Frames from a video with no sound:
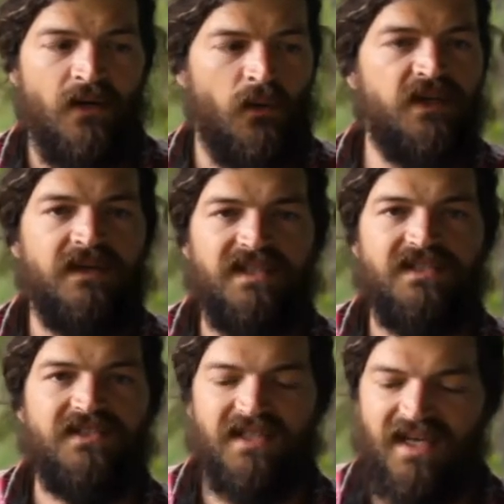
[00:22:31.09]
We're doing
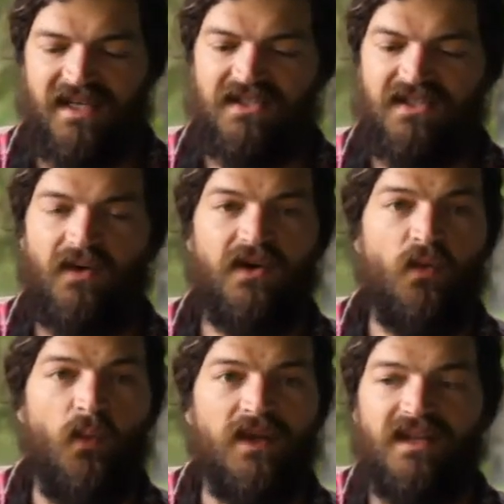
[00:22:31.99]
this just to kind of show
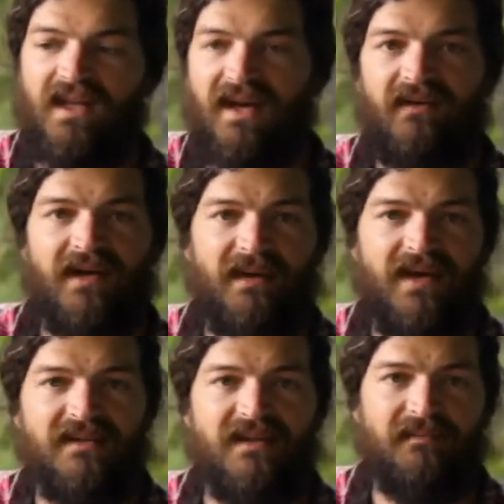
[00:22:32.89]
you what the layering
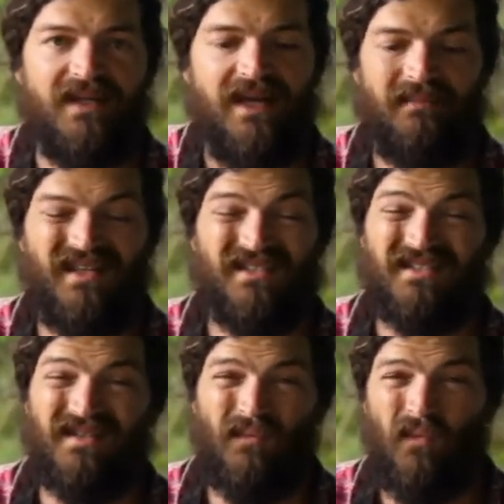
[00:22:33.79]
method can be like,
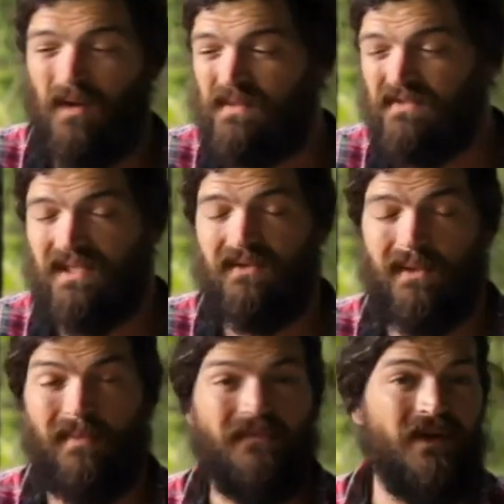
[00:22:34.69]
because worms really,
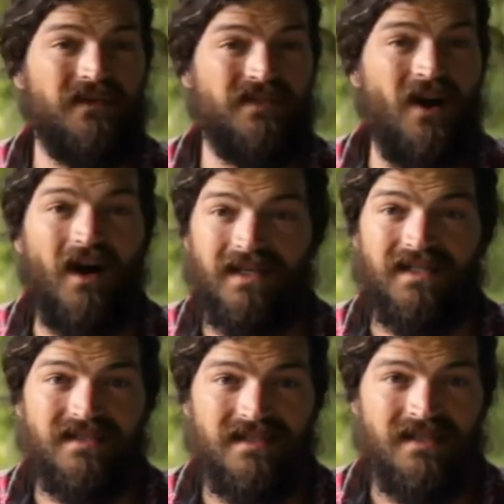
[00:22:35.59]
really prefer
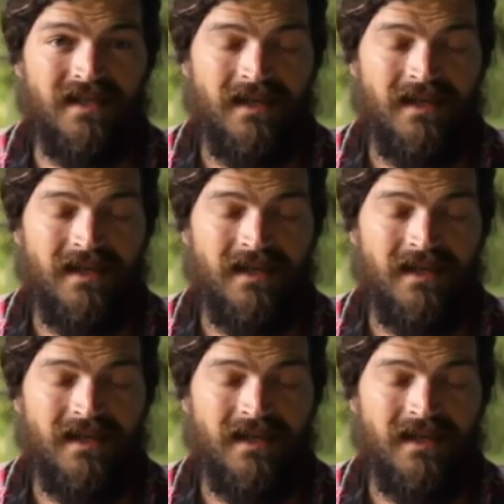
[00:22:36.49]
darkness.